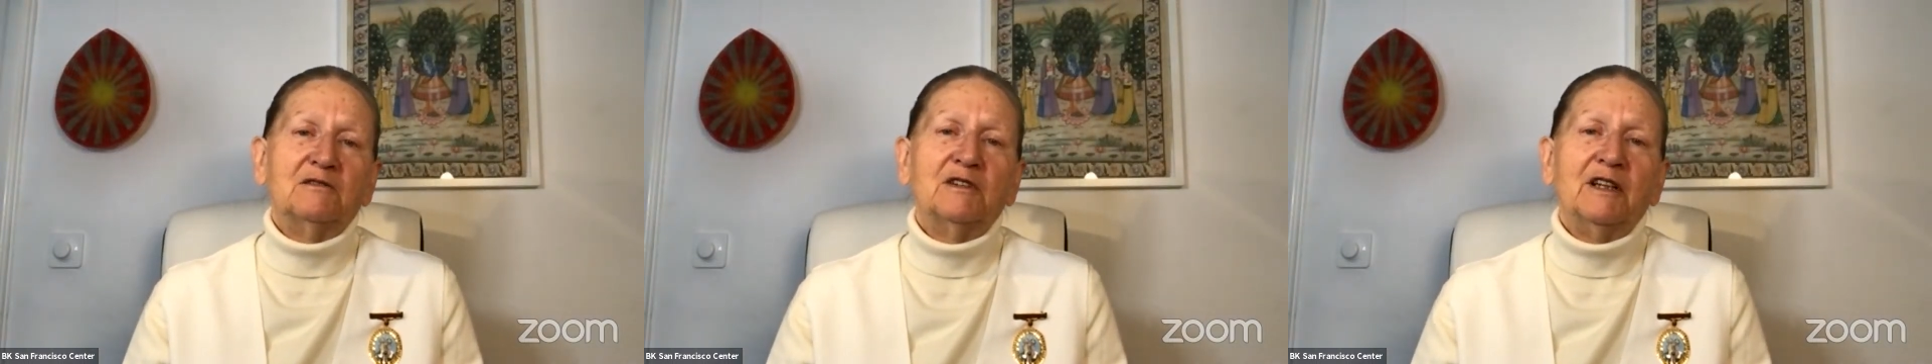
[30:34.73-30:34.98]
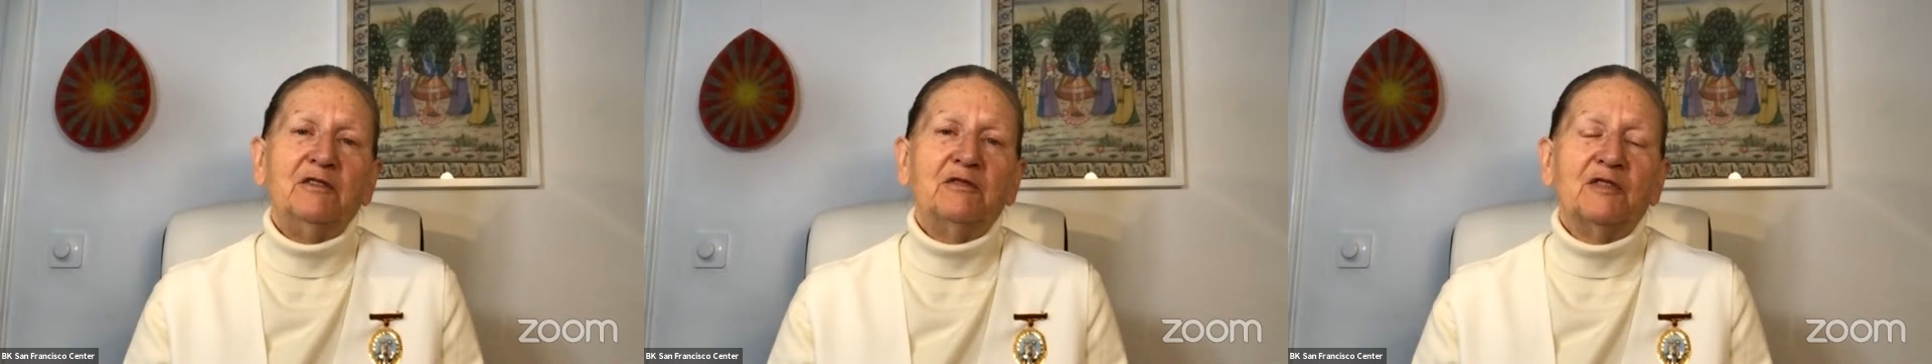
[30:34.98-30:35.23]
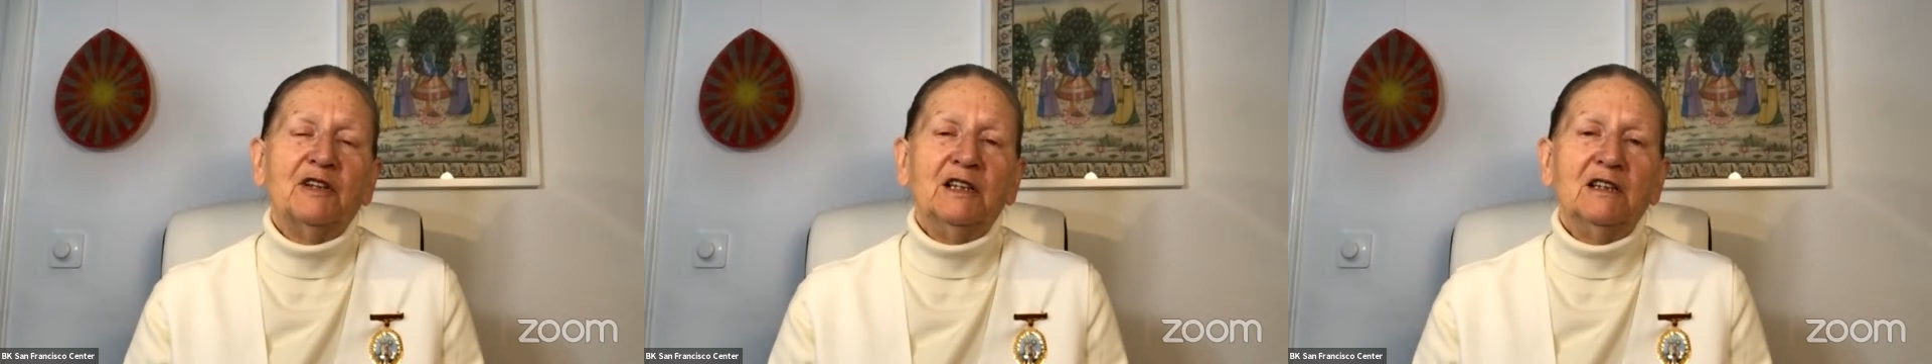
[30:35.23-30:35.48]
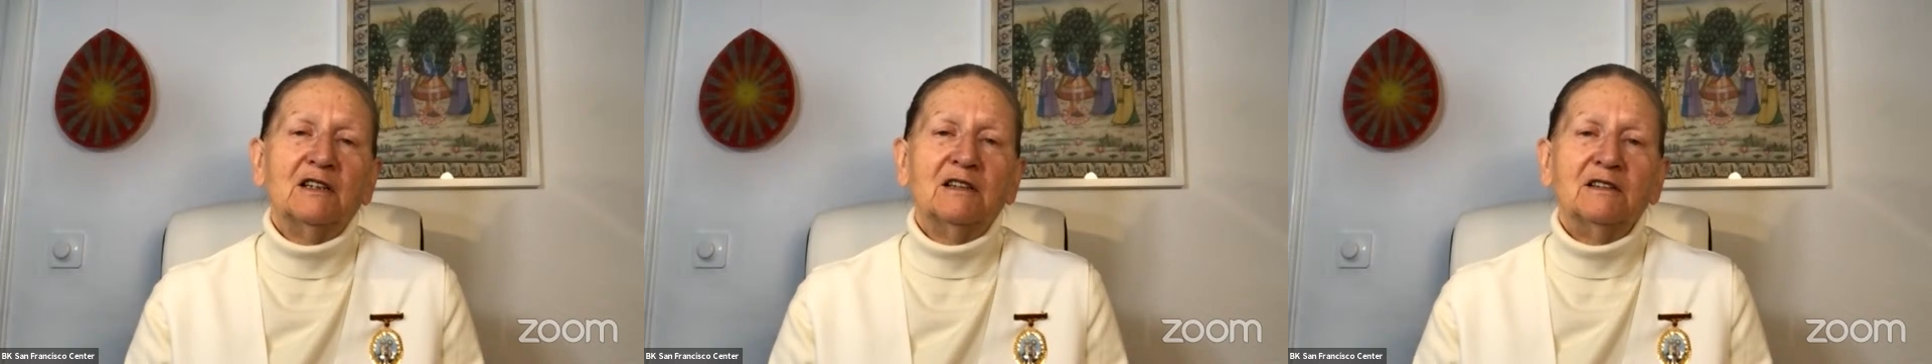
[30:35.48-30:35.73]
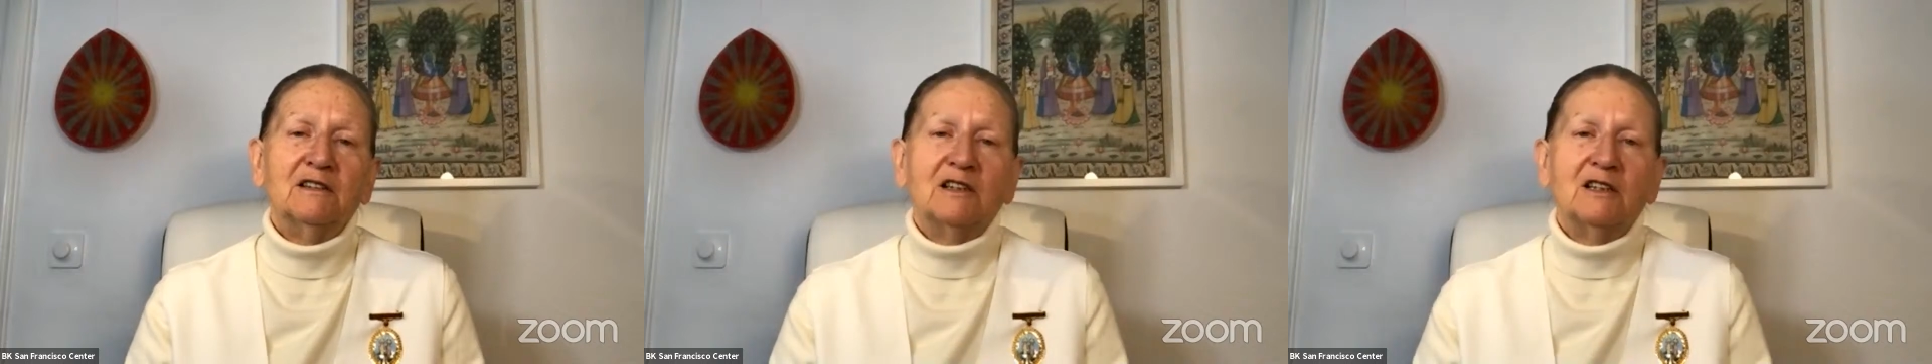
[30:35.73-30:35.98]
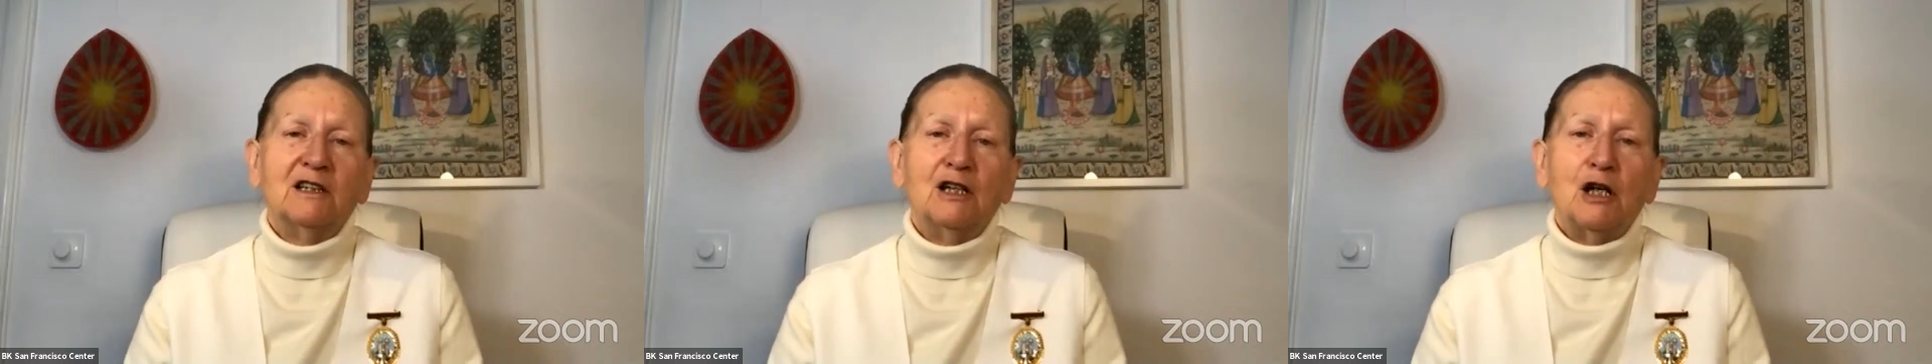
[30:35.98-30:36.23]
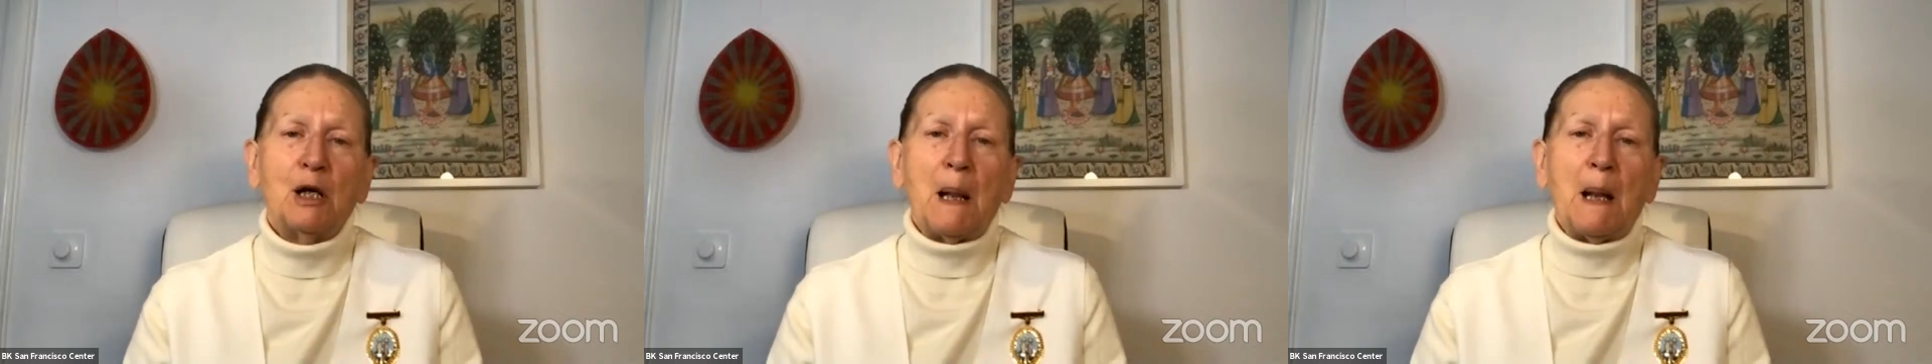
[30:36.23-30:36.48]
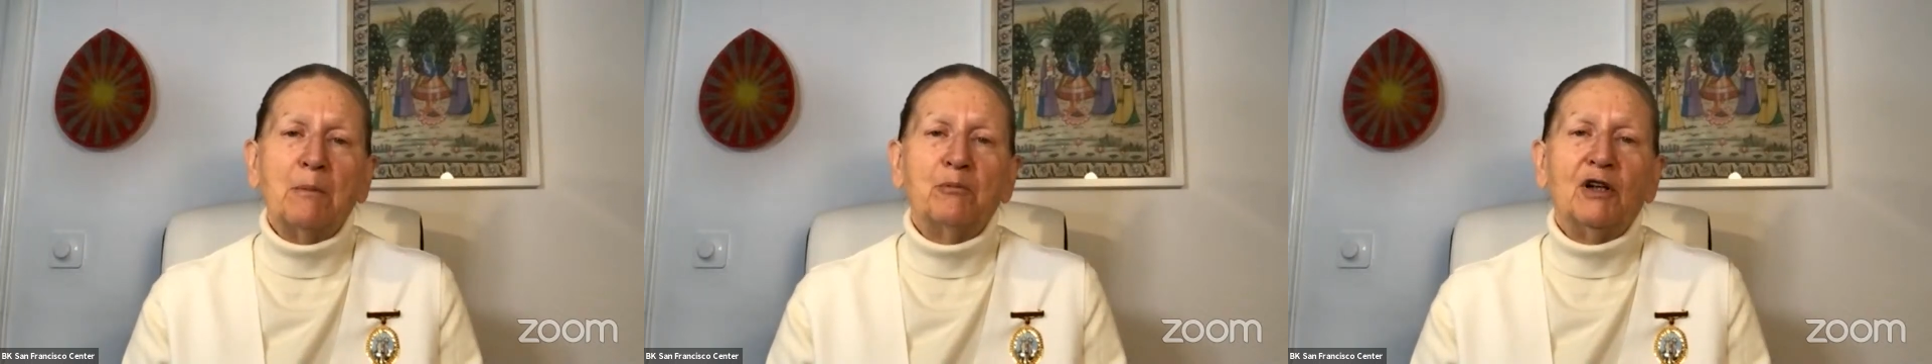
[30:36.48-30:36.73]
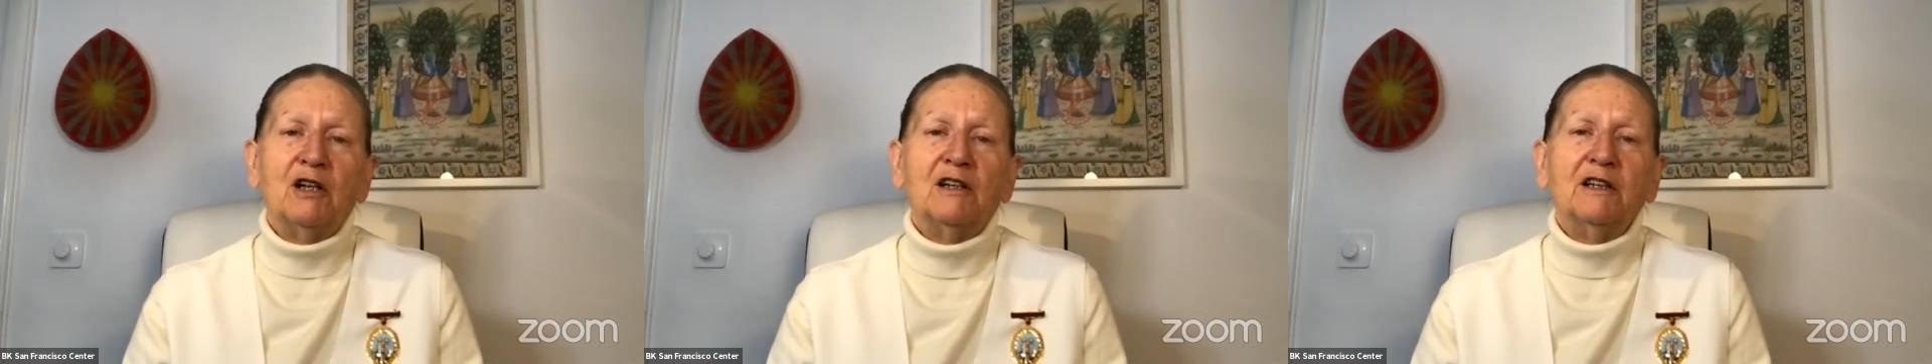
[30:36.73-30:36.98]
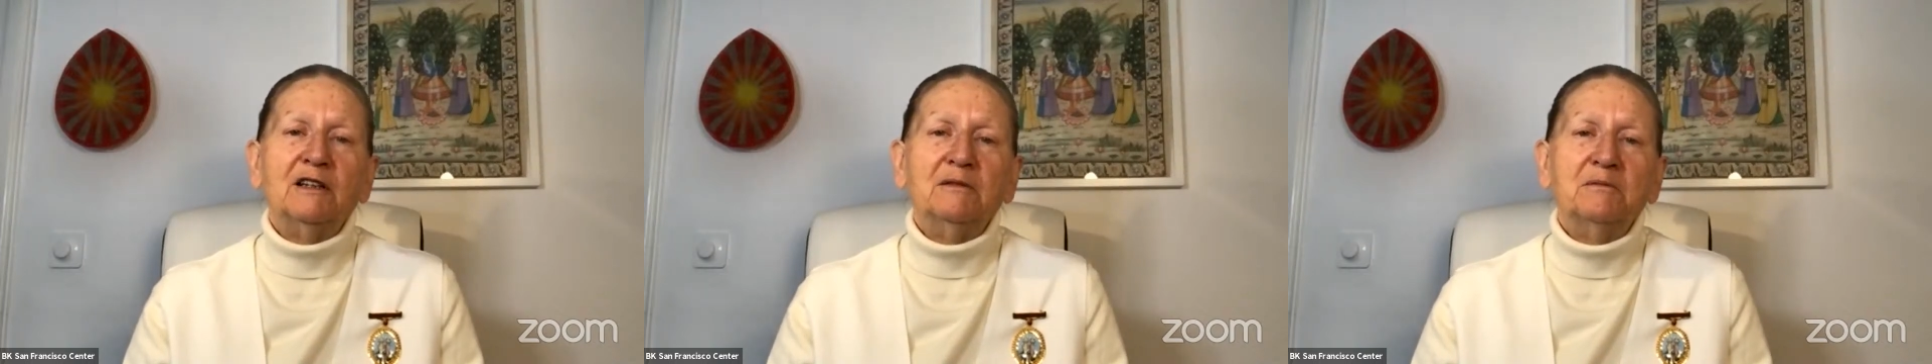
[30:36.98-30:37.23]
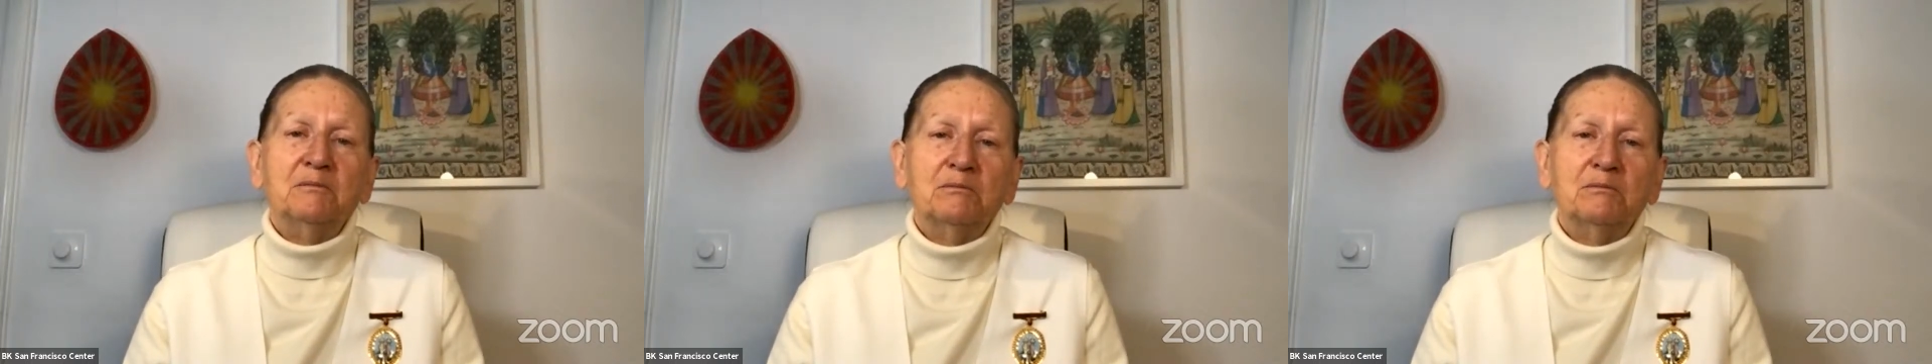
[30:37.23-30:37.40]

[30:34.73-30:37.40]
refilled by